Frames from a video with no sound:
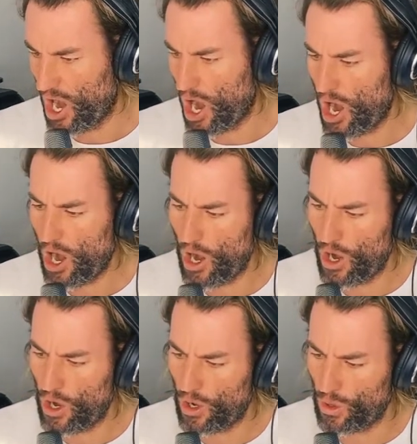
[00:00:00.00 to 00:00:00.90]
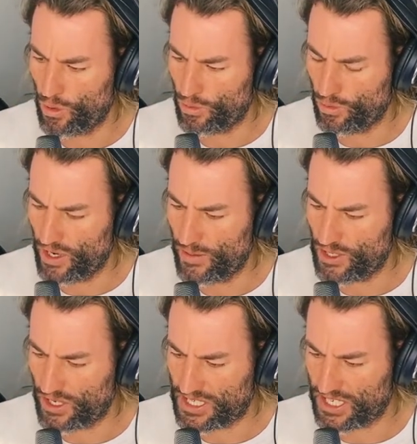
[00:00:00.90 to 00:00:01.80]
Oh, he
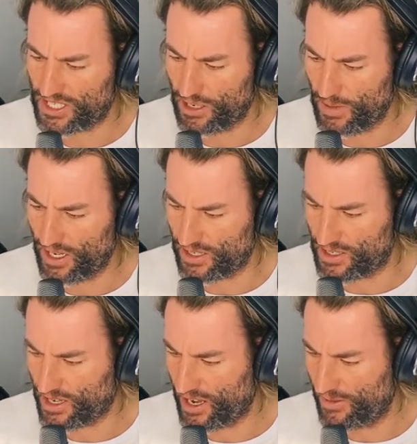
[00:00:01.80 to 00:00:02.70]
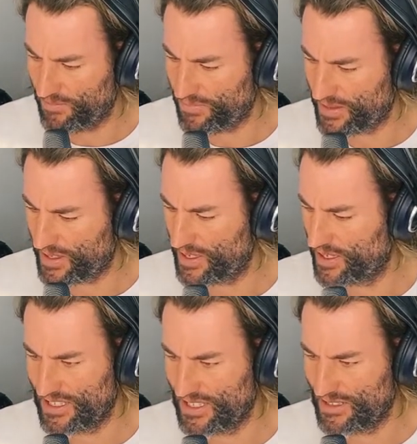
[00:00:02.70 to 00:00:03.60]
was on 60 Minutes, yeah?
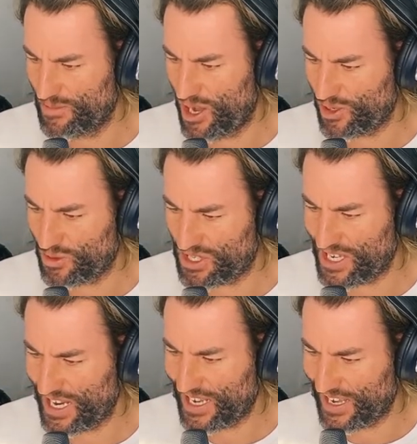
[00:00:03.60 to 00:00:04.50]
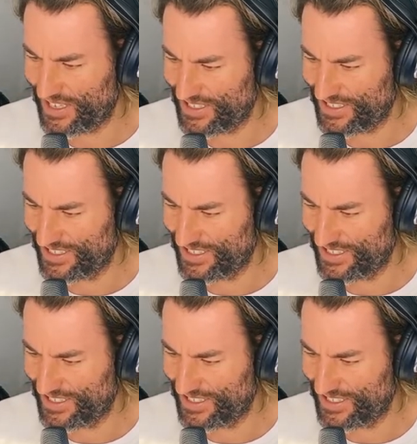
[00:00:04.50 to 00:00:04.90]
Michael Sucker.